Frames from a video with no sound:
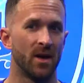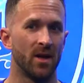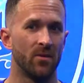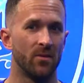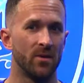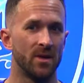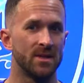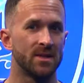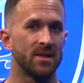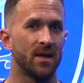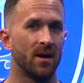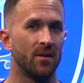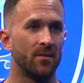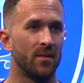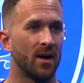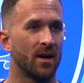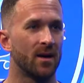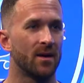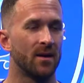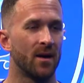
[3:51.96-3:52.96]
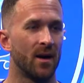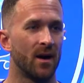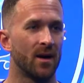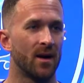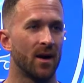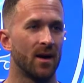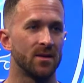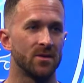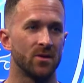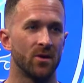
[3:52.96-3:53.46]
about a week's time, our
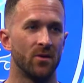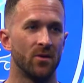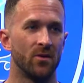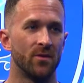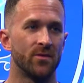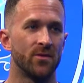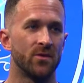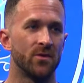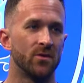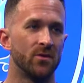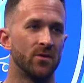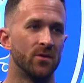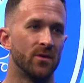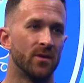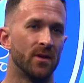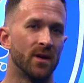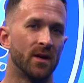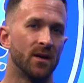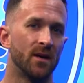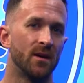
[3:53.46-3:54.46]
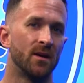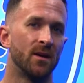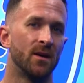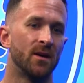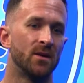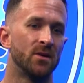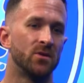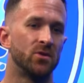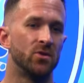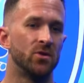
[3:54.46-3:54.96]
guys go off to the
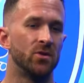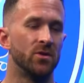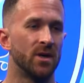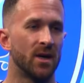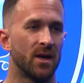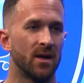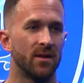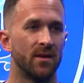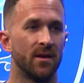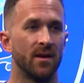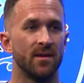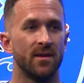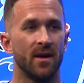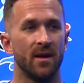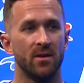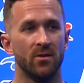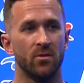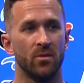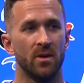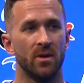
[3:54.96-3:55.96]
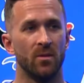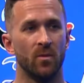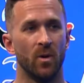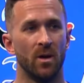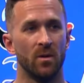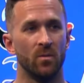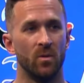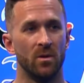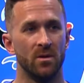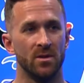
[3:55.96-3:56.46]
Junior Cadet Under
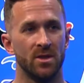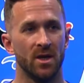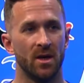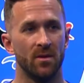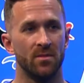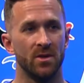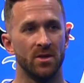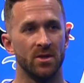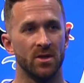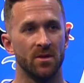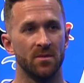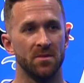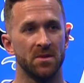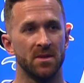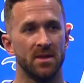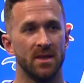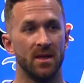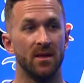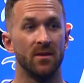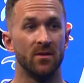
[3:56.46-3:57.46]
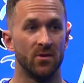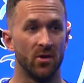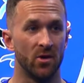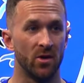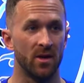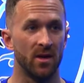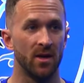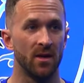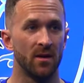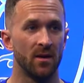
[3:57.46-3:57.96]
21 World Championships in
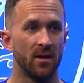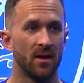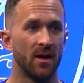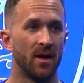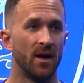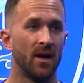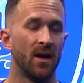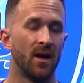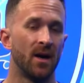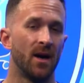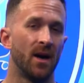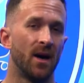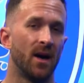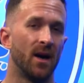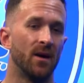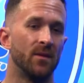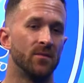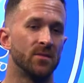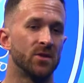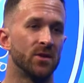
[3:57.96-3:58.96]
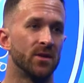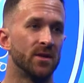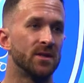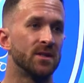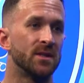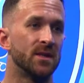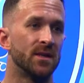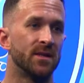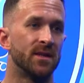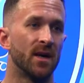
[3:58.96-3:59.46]
Turkey. So
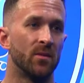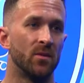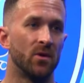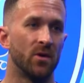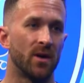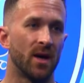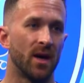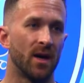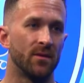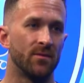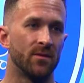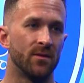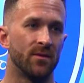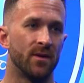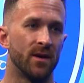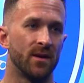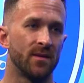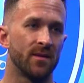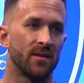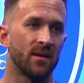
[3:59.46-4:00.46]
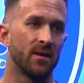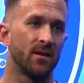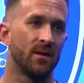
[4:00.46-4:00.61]
this is a WKF event.